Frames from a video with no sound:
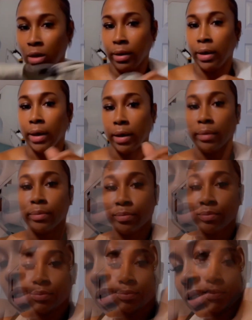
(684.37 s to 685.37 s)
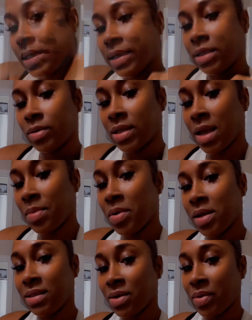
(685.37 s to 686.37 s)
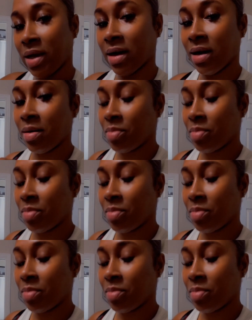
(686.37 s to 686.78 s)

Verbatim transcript: Yeah. I'm gonna change what I'm going to wear.